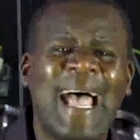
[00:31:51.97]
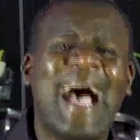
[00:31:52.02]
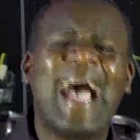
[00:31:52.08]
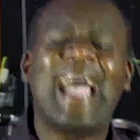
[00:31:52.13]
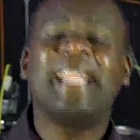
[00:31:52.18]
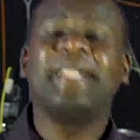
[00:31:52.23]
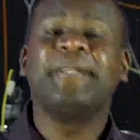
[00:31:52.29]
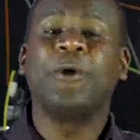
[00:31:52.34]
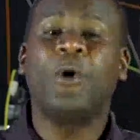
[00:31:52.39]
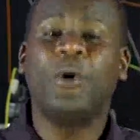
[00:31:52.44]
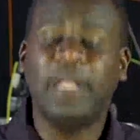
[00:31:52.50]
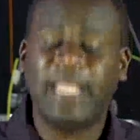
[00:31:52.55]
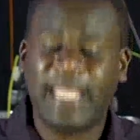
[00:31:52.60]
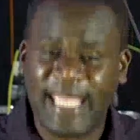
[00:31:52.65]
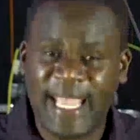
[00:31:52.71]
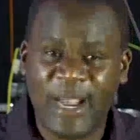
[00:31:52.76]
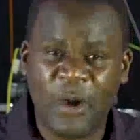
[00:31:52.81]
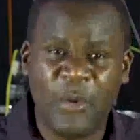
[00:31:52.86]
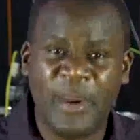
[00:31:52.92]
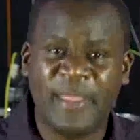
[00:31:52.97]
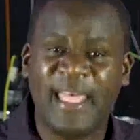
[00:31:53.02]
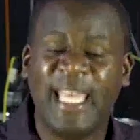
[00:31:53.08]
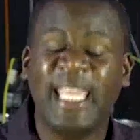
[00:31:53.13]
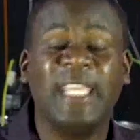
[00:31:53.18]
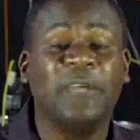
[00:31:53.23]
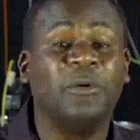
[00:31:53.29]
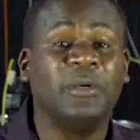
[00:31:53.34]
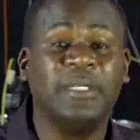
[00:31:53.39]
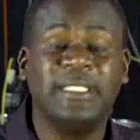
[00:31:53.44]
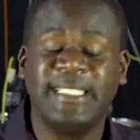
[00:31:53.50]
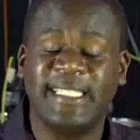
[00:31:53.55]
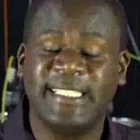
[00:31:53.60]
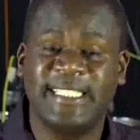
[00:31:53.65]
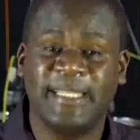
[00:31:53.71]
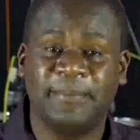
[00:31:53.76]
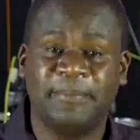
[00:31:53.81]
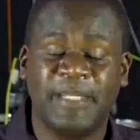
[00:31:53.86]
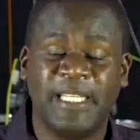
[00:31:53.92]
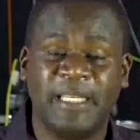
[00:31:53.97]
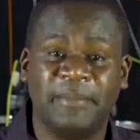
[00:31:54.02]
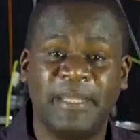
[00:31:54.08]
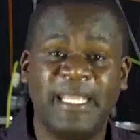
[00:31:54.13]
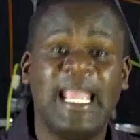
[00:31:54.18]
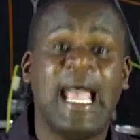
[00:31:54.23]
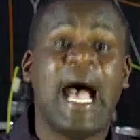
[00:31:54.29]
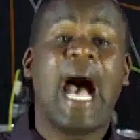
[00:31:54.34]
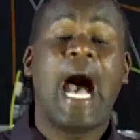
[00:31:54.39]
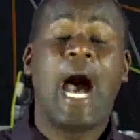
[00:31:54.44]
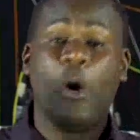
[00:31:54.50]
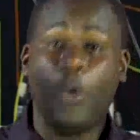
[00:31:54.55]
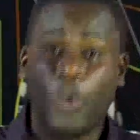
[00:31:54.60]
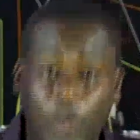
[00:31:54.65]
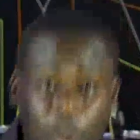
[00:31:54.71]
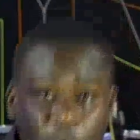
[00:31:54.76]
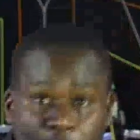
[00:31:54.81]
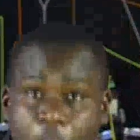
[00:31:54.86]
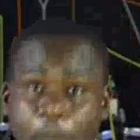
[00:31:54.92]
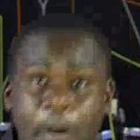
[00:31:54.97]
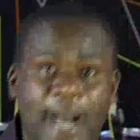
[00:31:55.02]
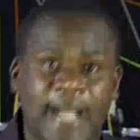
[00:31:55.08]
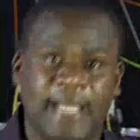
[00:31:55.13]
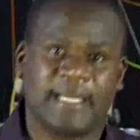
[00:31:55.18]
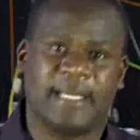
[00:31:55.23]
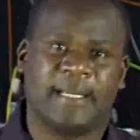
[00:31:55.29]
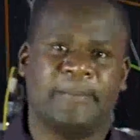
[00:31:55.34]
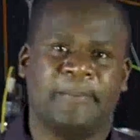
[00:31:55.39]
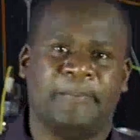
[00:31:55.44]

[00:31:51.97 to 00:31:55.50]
I don't care whether he will discipline me. I will go back.